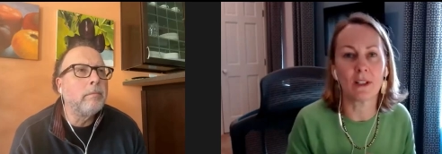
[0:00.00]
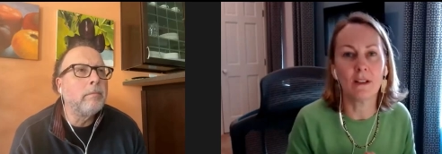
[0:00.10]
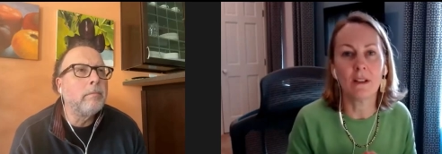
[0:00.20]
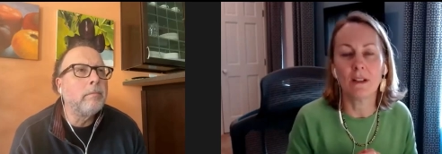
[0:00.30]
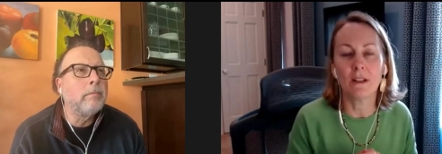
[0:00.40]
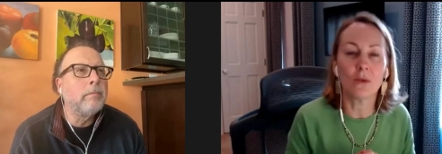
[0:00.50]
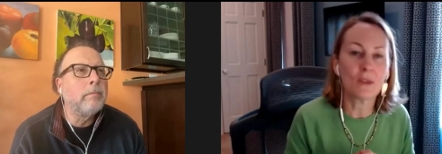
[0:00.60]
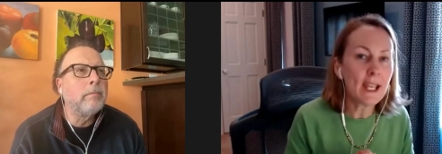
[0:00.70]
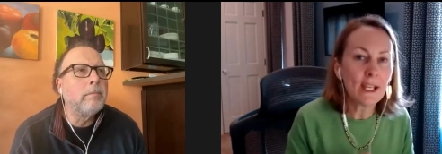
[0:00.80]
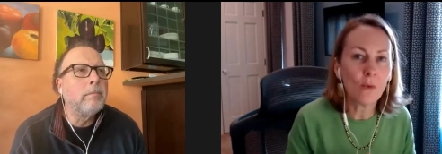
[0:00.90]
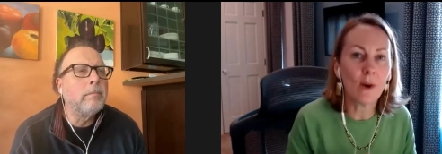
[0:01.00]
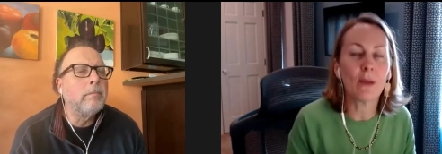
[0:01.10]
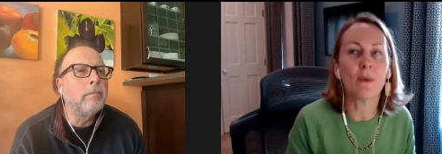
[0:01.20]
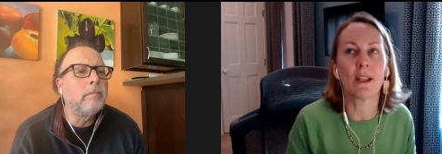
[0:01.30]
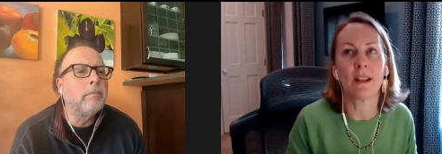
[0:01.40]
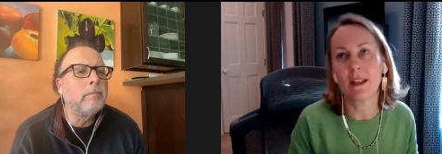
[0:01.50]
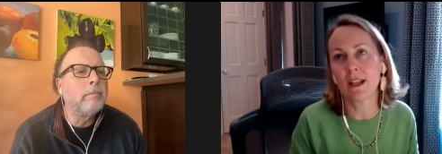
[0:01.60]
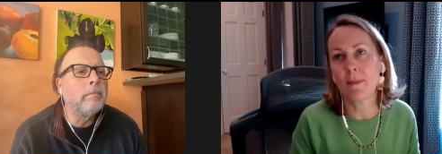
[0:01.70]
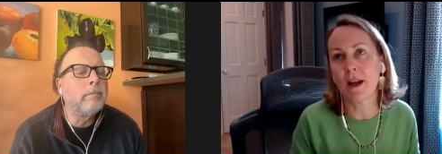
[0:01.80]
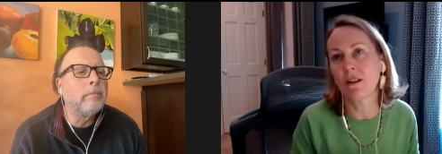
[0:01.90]
Speaker 1: to you know take away when they
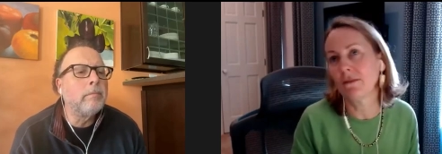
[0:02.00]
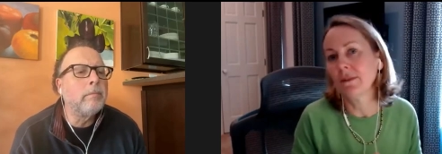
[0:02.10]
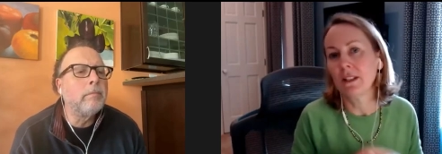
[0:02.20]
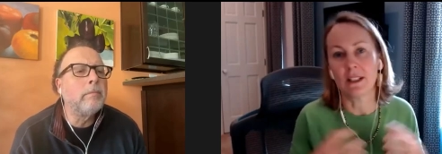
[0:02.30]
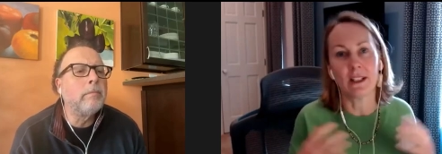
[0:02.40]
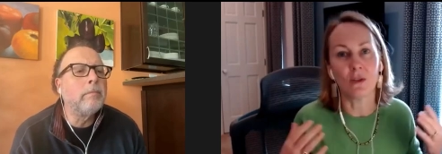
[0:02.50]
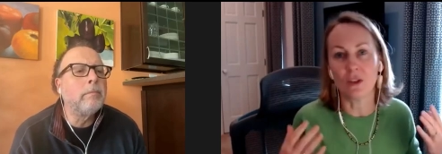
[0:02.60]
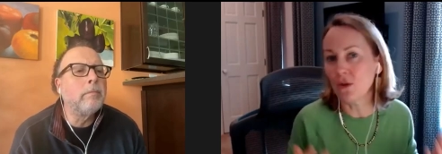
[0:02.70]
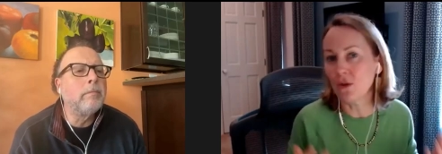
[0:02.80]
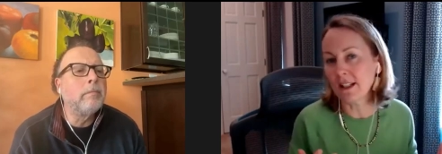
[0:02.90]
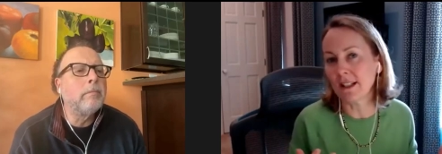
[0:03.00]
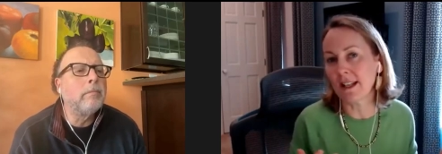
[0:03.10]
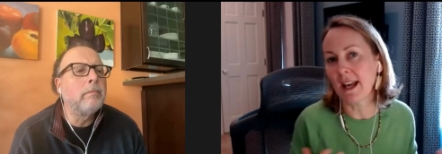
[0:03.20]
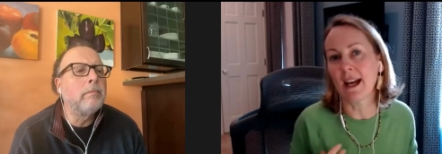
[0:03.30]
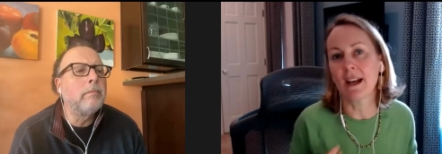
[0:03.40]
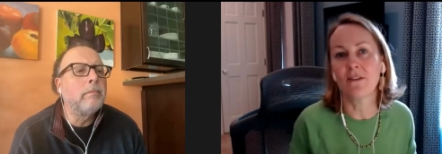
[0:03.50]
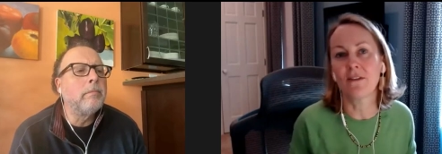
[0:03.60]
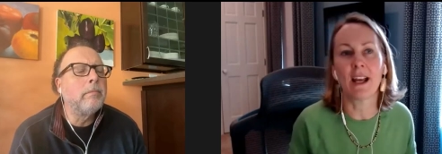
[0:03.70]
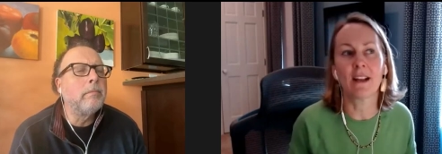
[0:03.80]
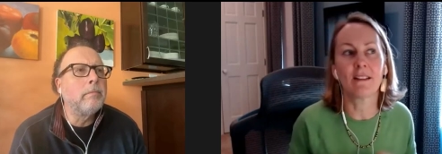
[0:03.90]
think about you know using a DAF
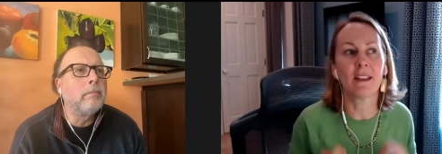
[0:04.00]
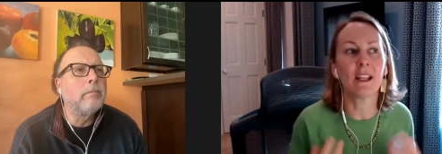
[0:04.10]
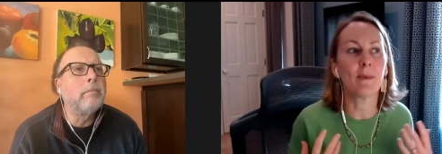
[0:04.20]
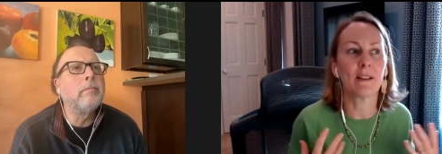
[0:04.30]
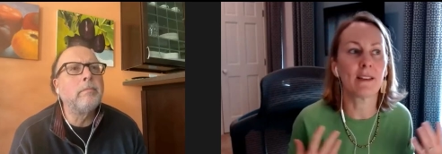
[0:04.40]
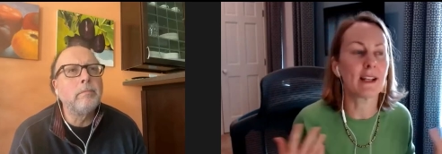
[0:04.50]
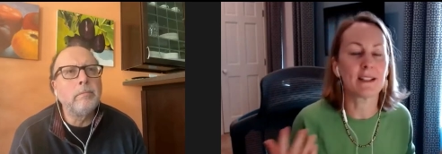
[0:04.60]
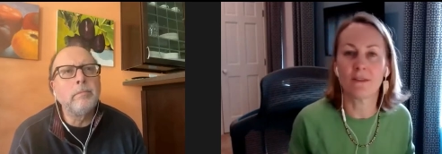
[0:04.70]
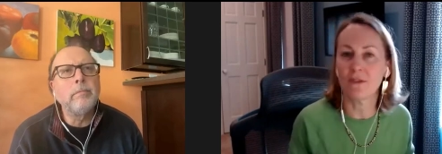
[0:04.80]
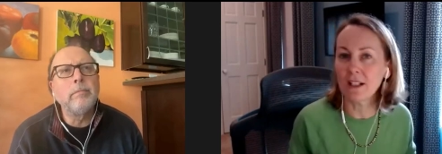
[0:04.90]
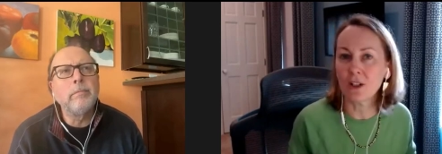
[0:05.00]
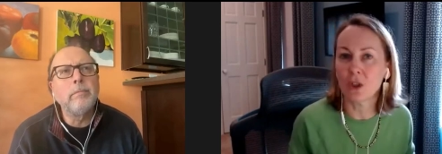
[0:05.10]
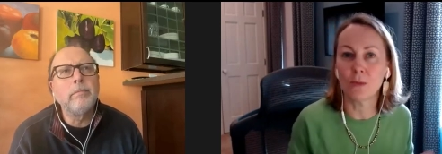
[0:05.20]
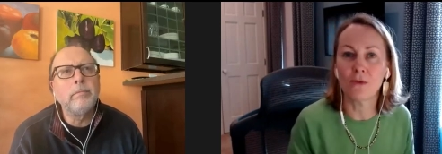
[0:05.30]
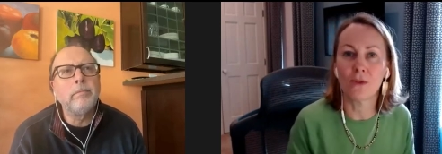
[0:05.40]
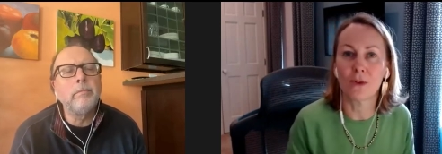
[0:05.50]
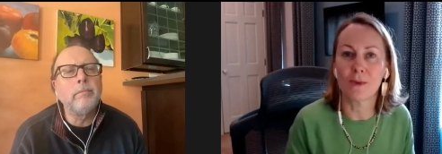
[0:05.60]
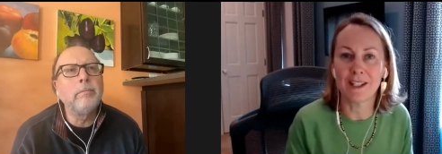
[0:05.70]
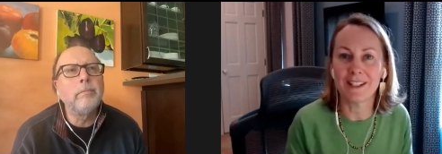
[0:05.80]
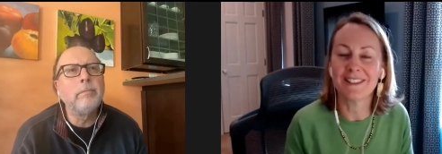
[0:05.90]
and how to think about that mm-hmm. as a mm-hmm. vehicle mm-hmm. before
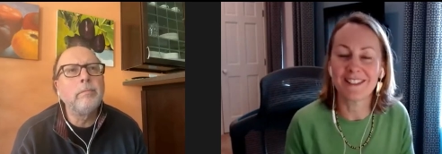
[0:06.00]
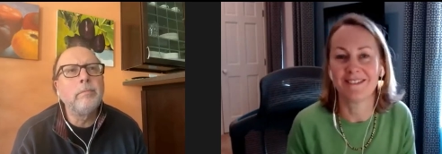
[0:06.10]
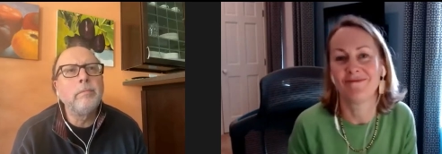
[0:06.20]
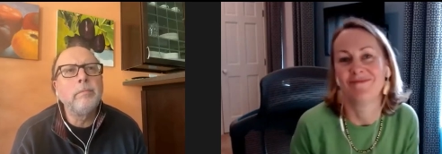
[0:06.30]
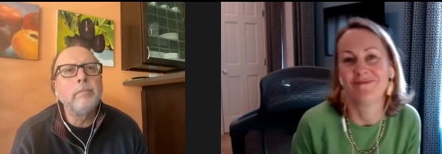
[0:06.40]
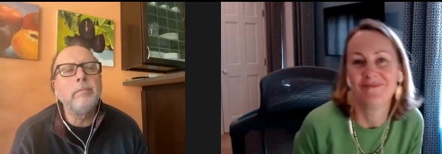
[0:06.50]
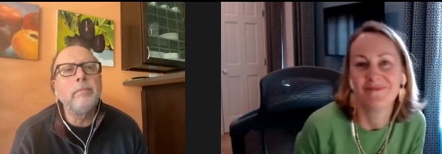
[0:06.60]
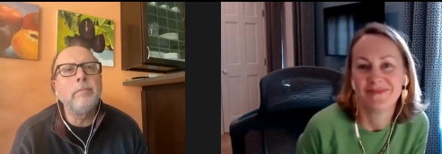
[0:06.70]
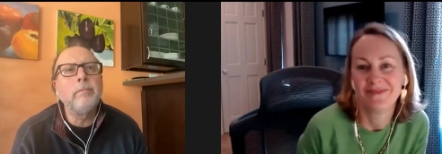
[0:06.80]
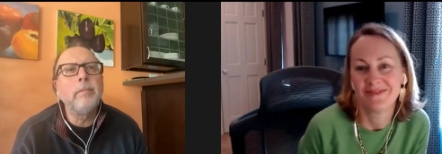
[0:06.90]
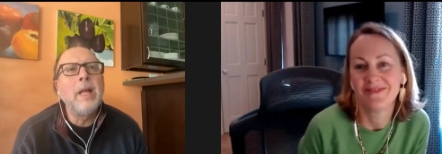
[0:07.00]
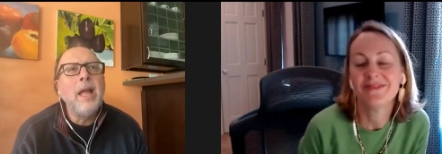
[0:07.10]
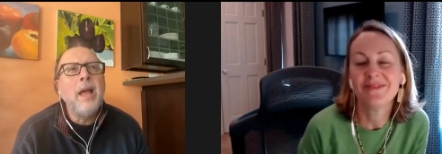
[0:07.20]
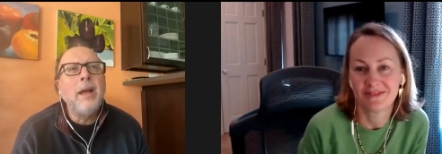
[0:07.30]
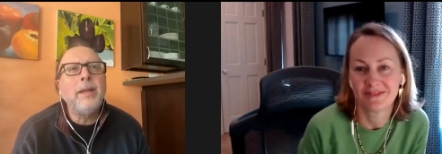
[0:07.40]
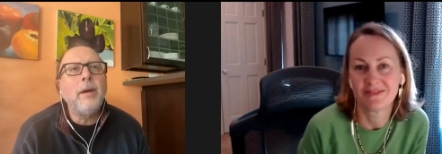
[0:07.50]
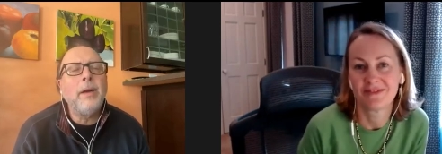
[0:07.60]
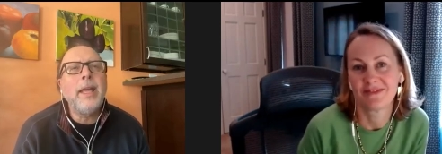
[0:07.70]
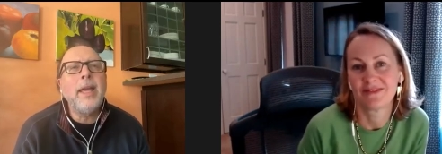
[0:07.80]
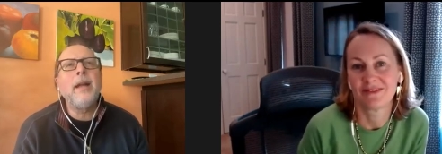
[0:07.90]
we
Speaker 2: end. Mm-hmm. You know,
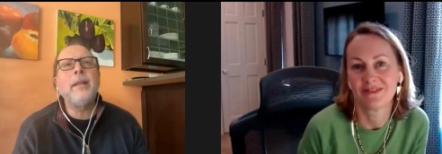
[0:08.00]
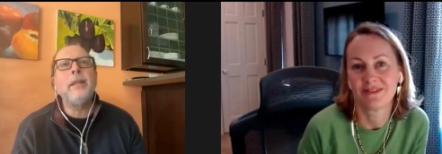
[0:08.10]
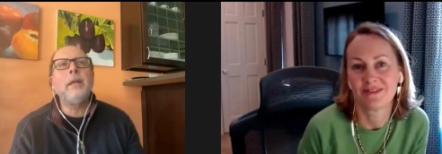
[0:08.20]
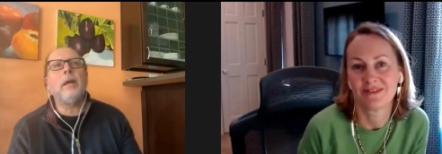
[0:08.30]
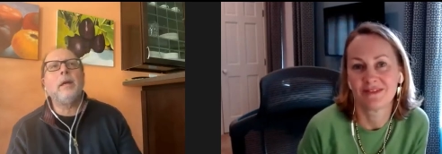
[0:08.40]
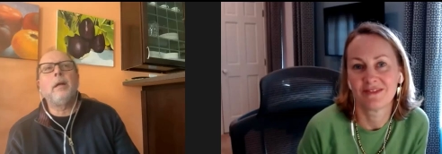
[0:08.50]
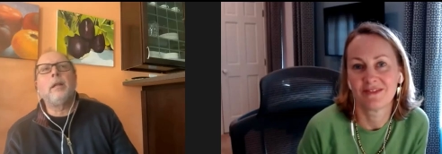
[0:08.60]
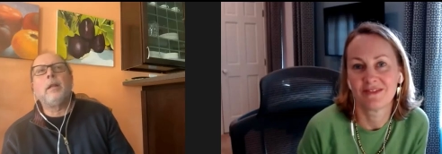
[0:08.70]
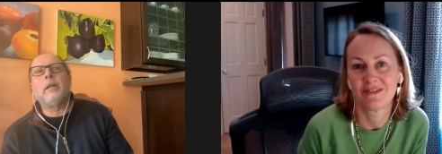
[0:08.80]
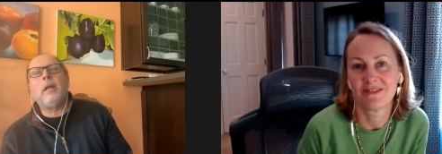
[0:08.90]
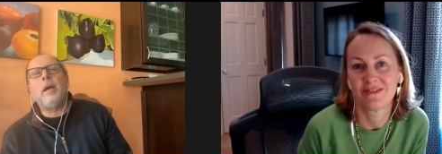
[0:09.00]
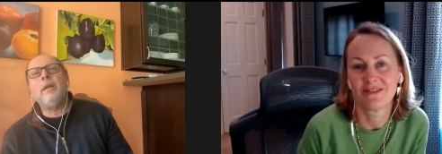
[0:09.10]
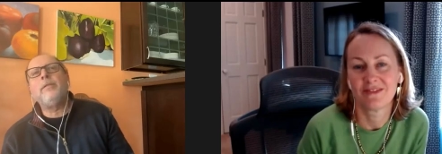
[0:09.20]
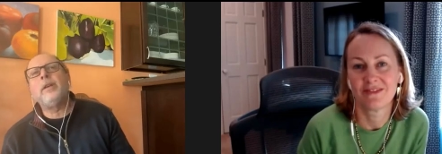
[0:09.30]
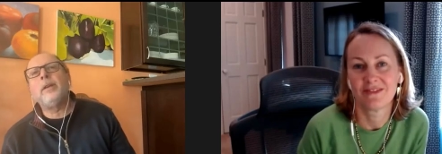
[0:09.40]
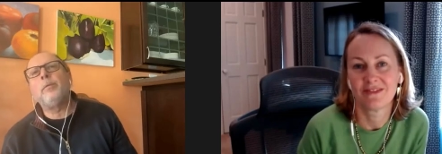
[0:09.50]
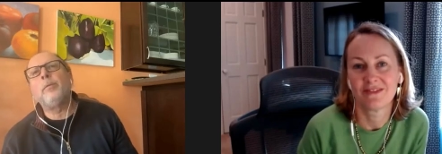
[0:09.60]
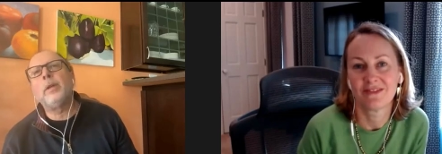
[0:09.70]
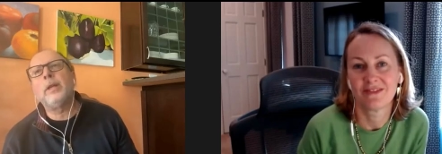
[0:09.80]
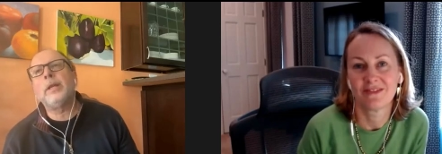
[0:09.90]
again, I think a, a, lot of it
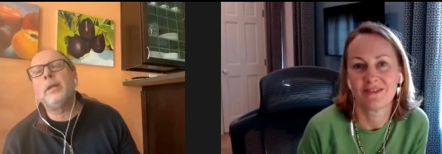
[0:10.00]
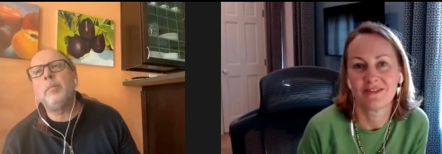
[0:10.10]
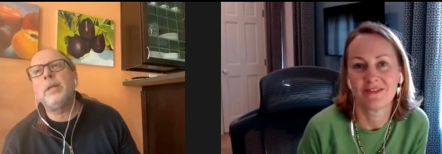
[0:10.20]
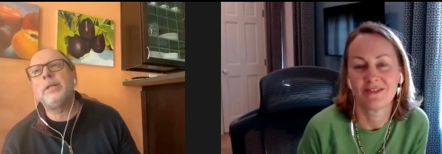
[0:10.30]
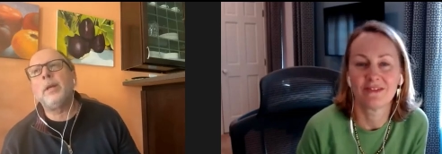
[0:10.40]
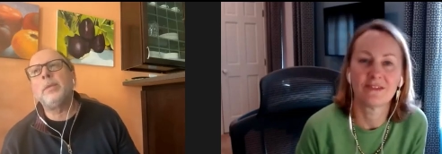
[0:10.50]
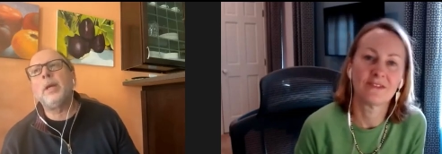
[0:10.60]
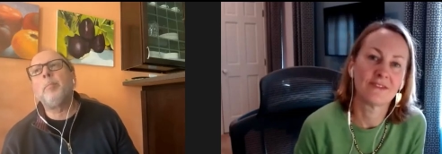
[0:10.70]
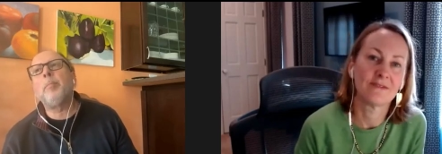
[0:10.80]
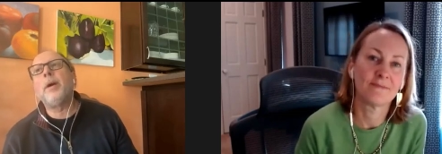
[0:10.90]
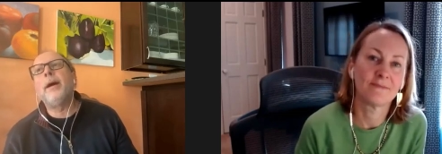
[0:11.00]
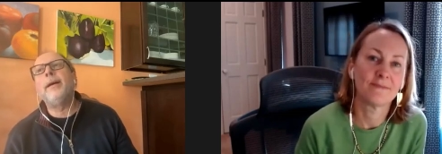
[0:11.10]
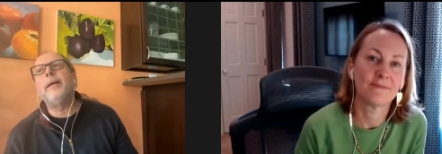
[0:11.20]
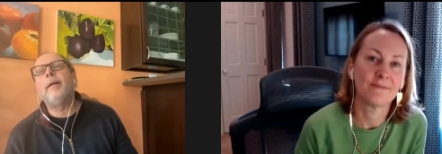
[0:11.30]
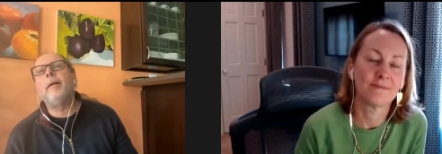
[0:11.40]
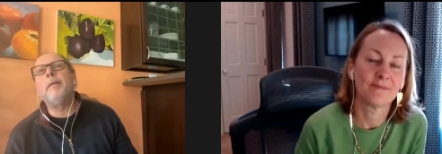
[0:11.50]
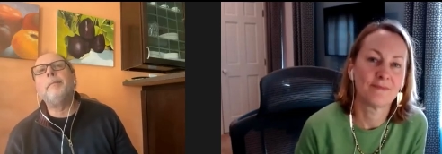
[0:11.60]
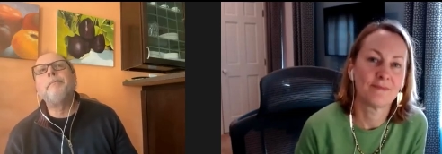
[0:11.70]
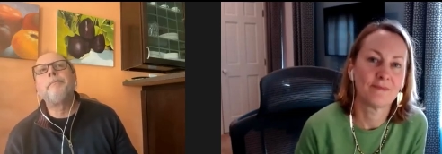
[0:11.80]
really can be summed up by, um,